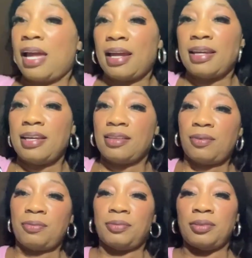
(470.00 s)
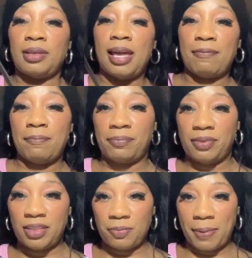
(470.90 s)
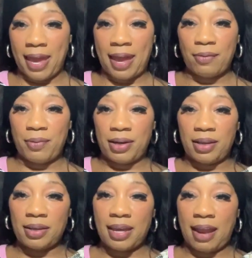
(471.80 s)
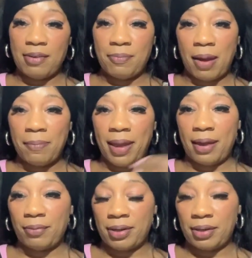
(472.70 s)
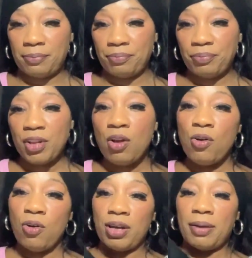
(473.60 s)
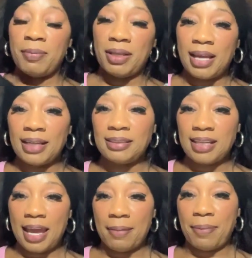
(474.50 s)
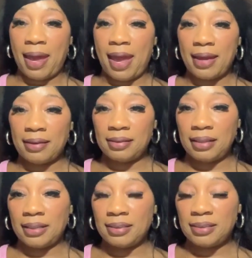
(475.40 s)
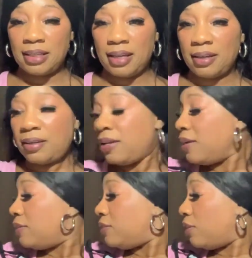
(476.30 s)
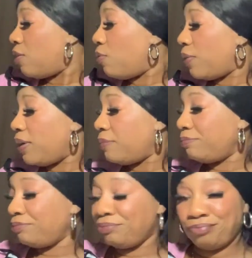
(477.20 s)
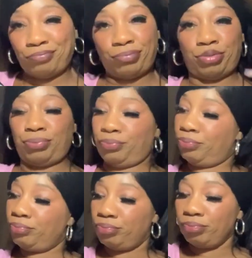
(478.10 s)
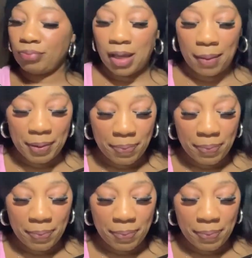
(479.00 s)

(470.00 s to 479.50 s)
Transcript: I can either have this bag with it, carry my bag with it, or get me a nice tan bag like this here to go with it. I'll be